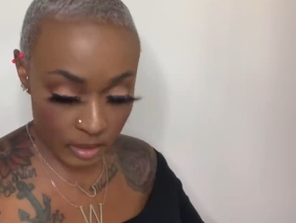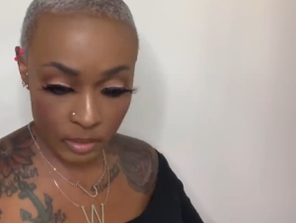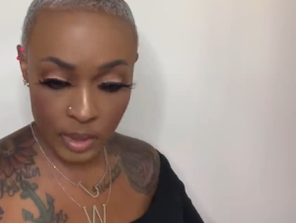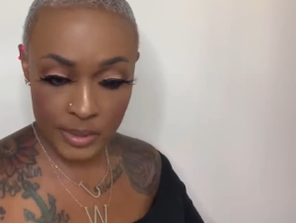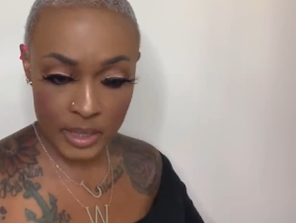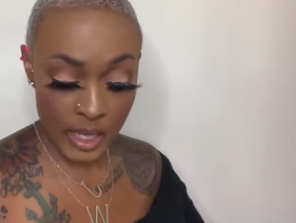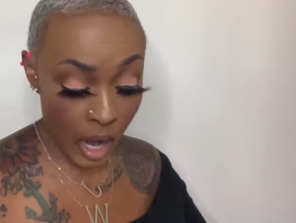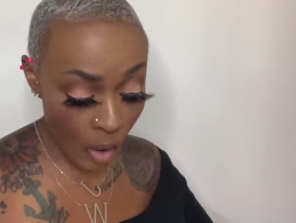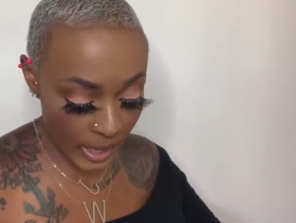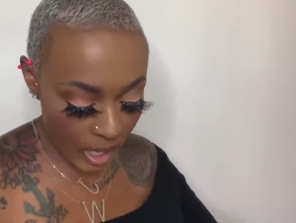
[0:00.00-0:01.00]
what was I saying?
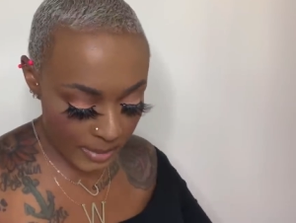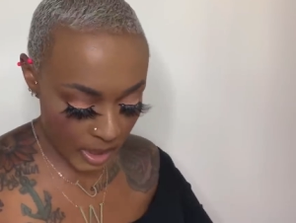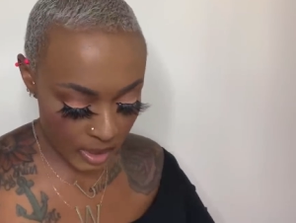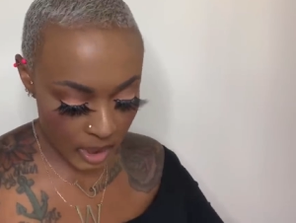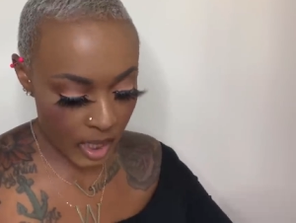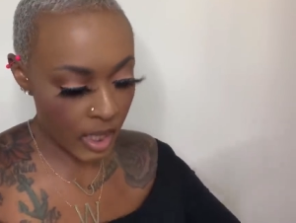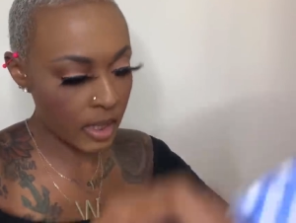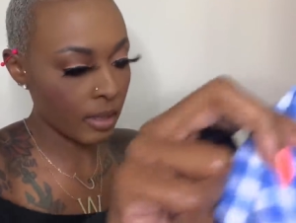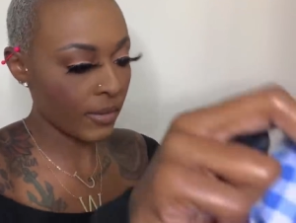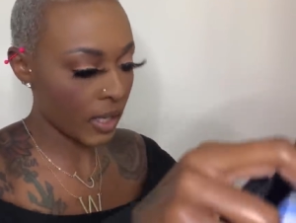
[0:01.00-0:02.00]
Oh, it comes in
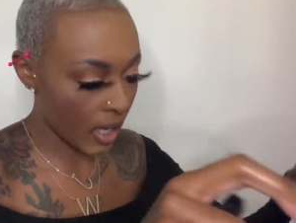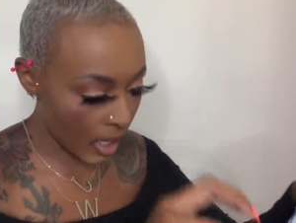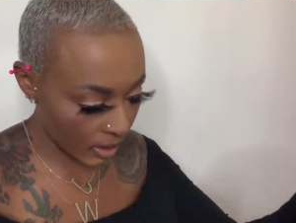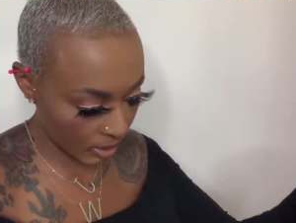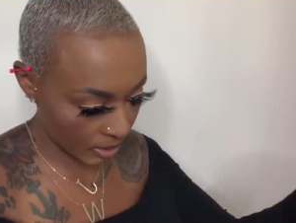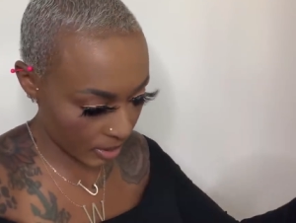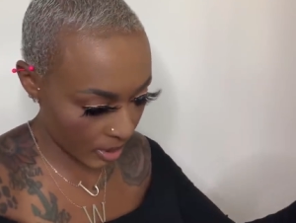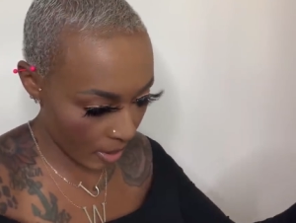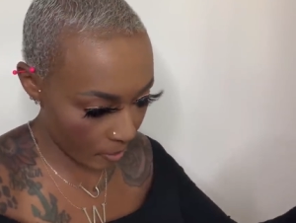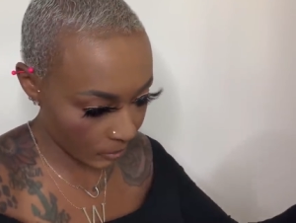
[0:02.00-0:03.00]
tons of colors.
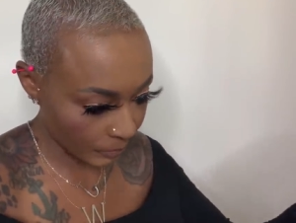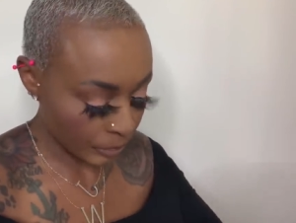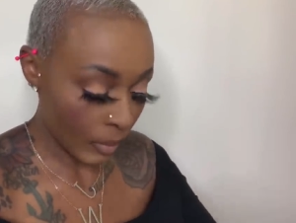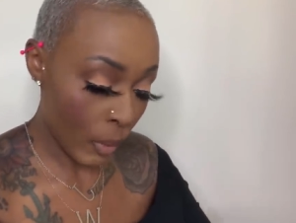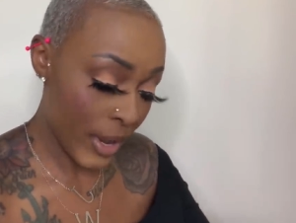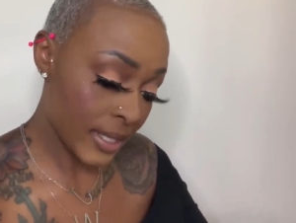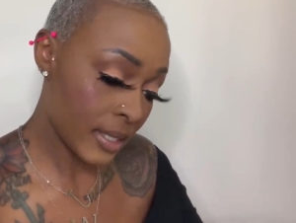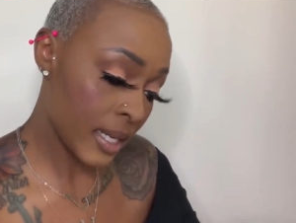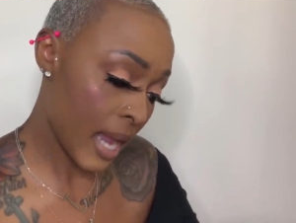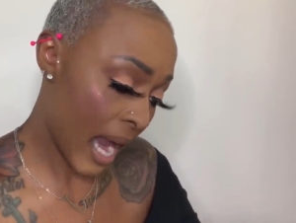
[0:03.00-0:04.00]
So we'll
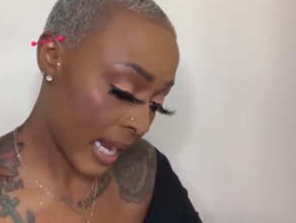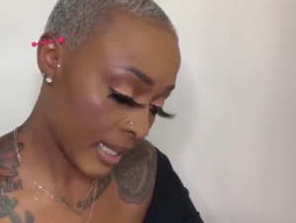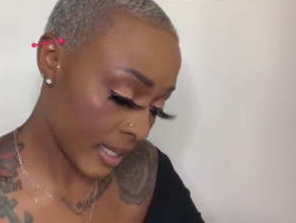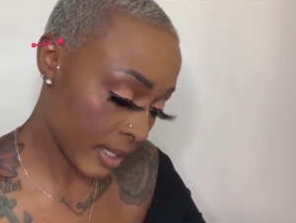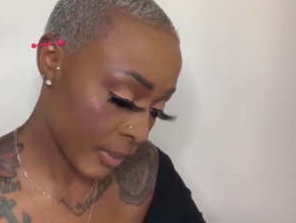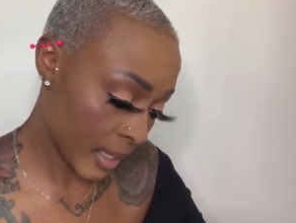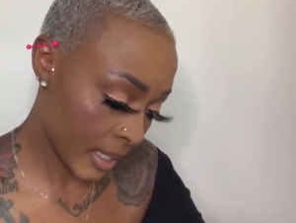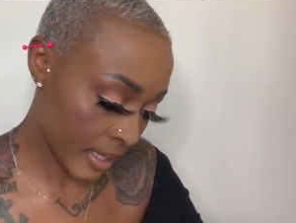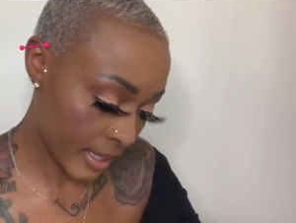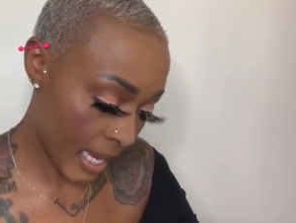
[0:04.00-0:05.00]
see. I got this one
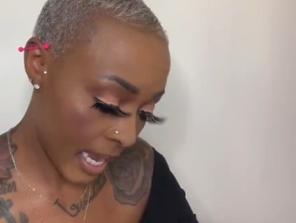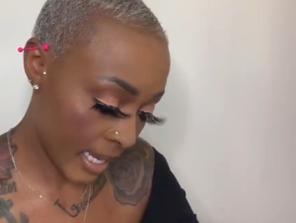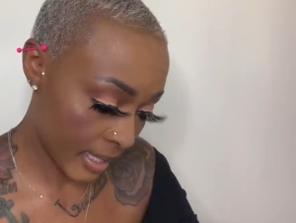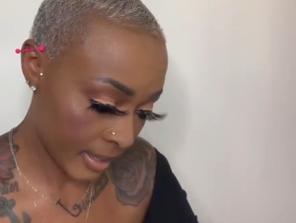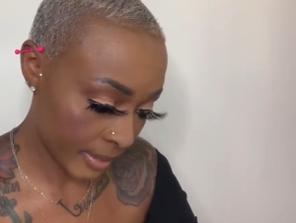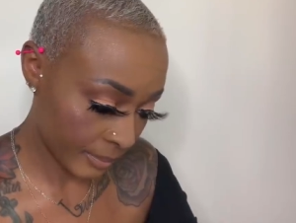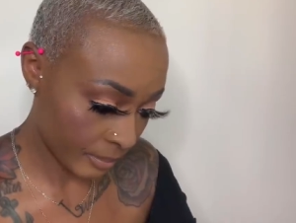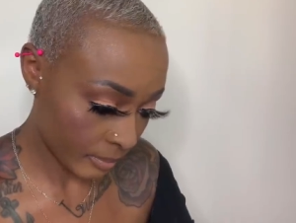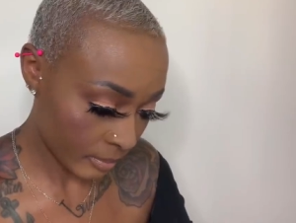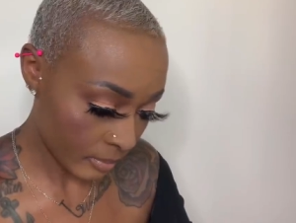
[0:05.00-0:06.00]
in a size,
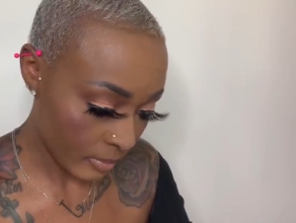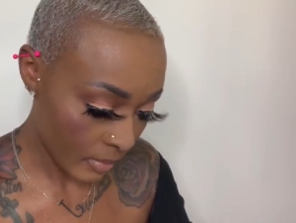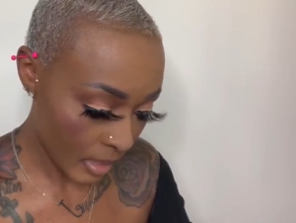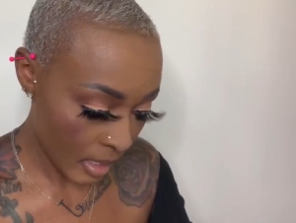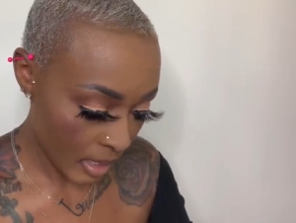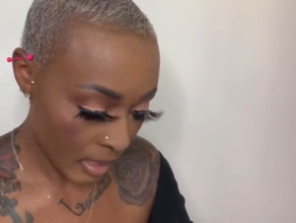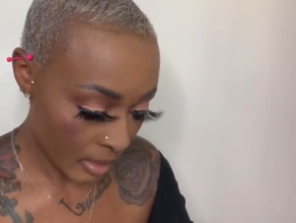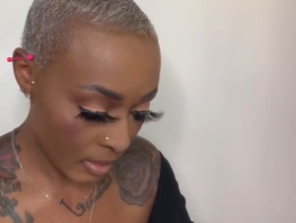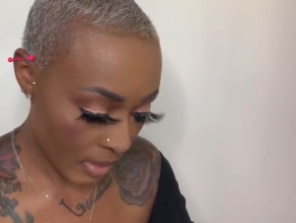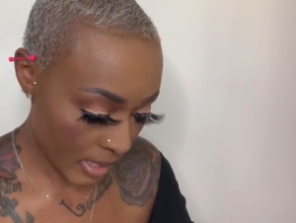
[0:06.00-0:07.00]

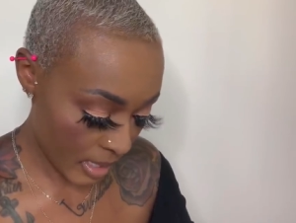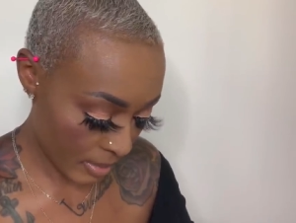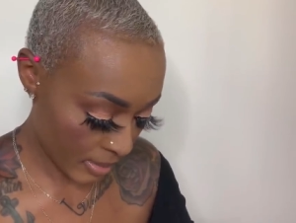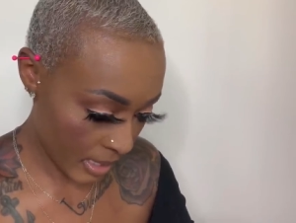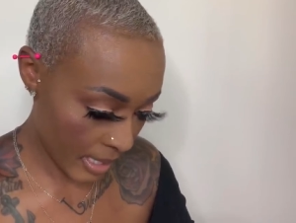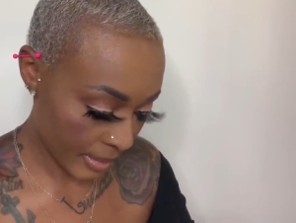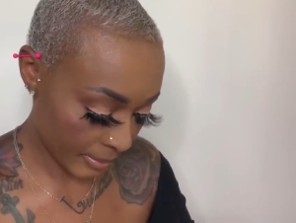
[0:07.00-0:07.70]
Lord, it don't say.